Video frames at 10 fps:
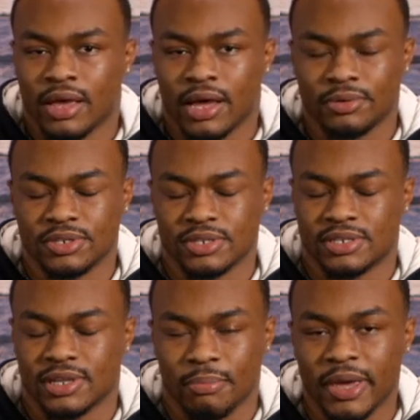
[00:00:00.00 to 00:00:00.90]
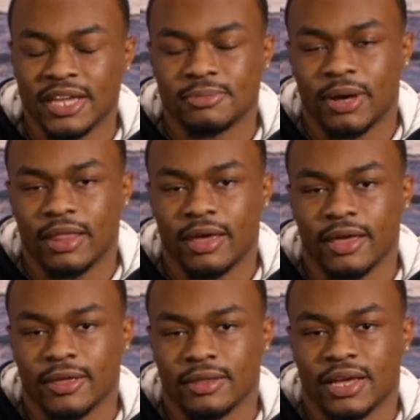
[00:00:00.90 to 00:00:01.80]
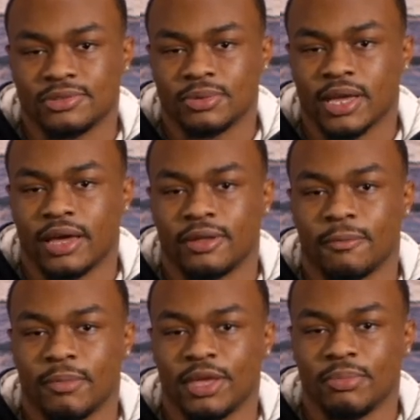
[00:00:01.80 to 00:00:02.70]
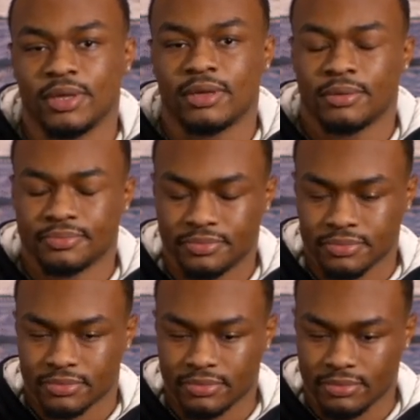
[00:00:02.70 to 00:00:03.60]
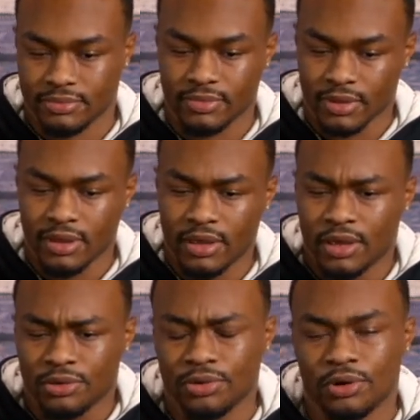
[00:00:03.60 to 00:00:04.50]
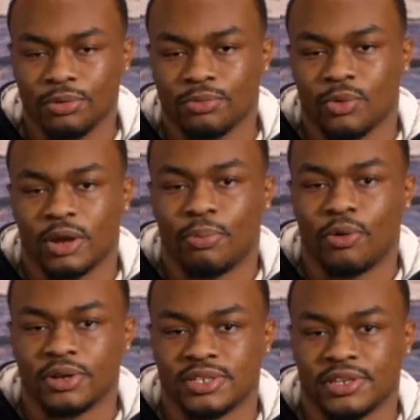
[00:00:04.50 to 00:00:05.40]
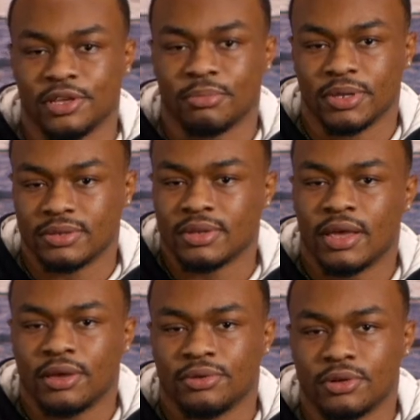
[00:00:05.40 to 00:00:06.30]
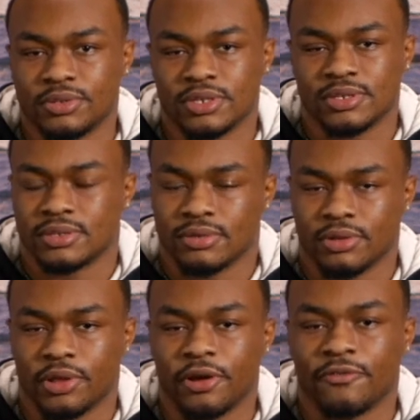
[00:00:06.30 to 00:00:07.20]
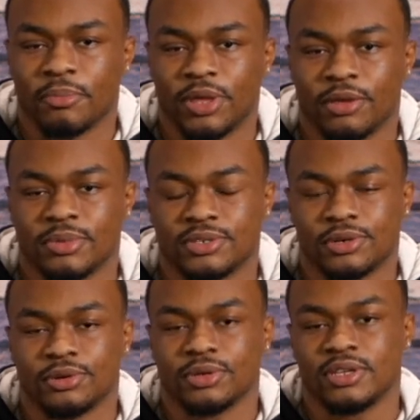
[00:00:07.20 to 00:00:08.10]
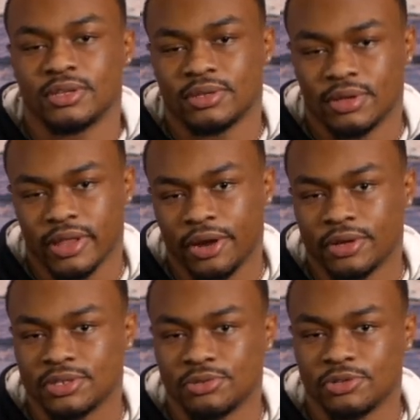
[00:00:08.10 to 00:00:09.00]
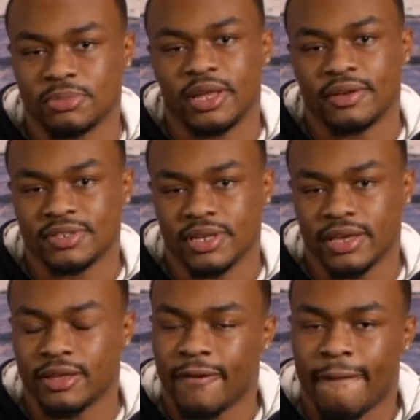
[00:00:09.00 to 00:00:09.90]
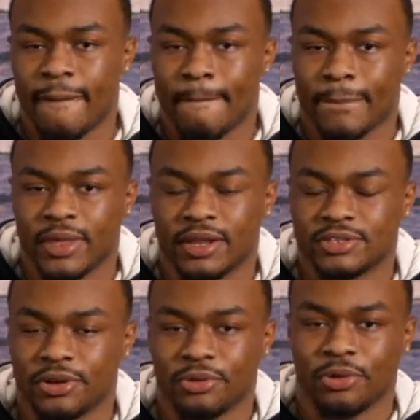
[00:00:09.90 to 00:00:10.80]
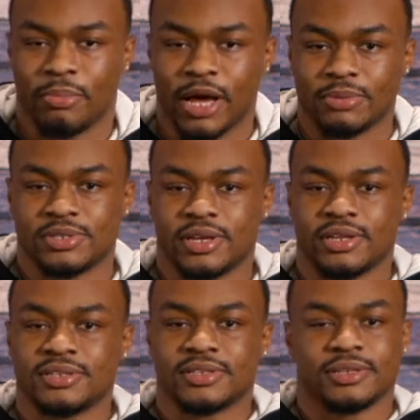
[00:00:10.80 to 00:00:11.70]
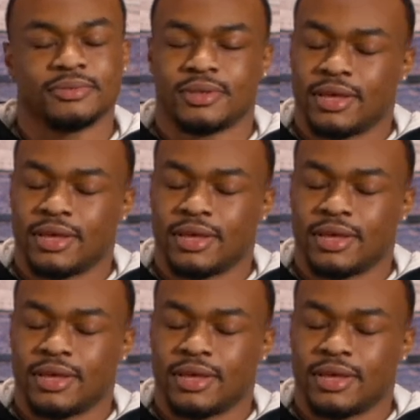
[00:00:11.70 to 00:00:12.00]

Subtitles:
was just amazed by that, and that's what kind of made me, want to pour into him and, just learn from him. And so he later introduced me to FCA, and I started going to Bible studies and,